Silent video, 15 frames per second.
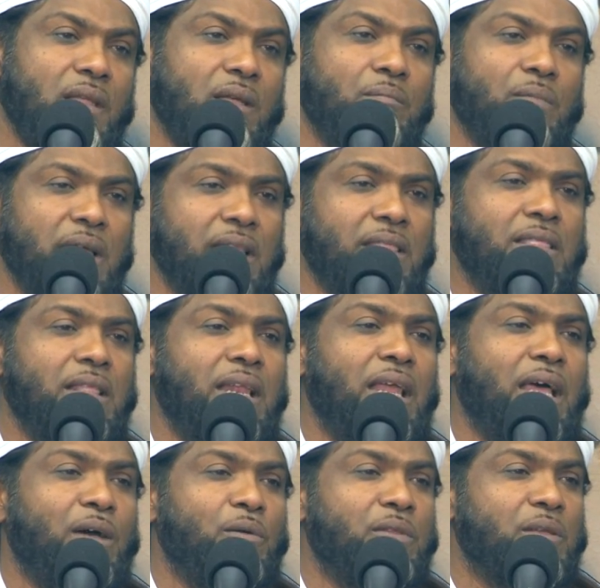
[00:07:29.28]

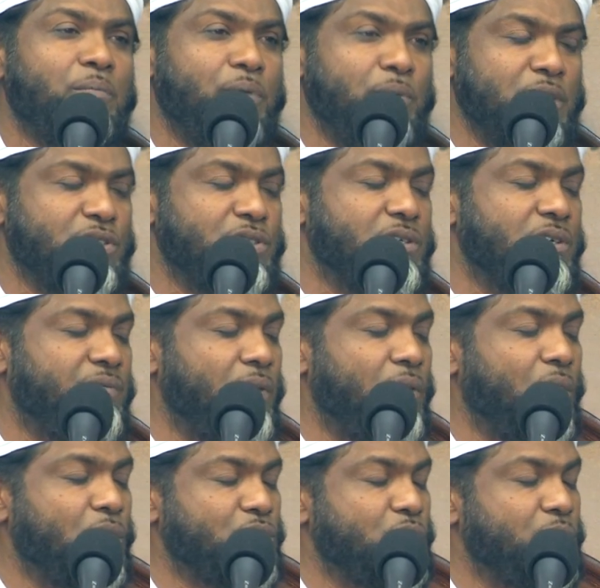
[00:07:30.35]
bi-idhnillah, with the permission of
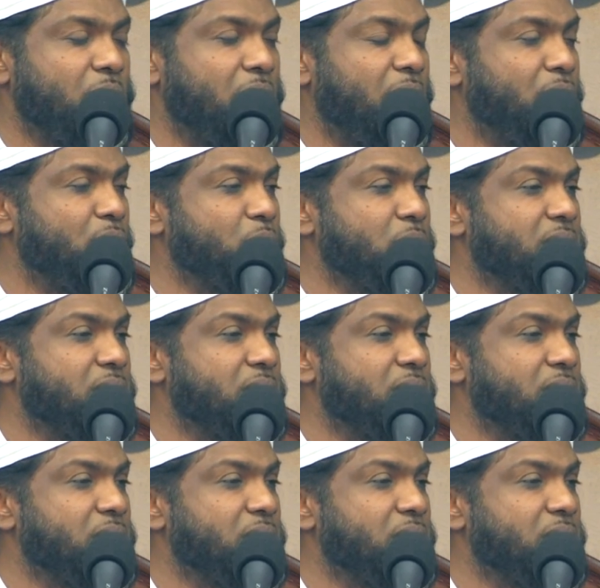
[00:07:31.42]
Allah subhanahu wa